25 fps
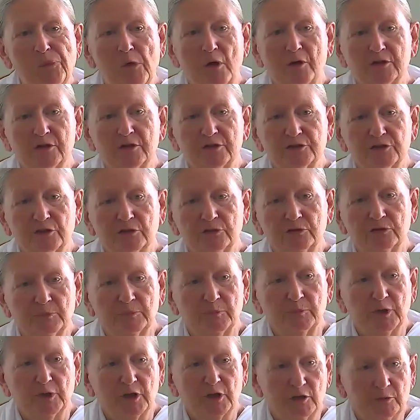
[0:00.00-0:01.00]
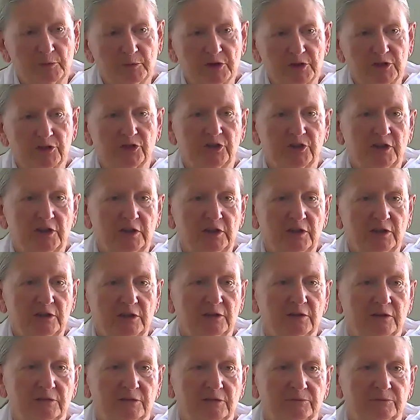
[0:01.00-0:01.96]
So diplomacy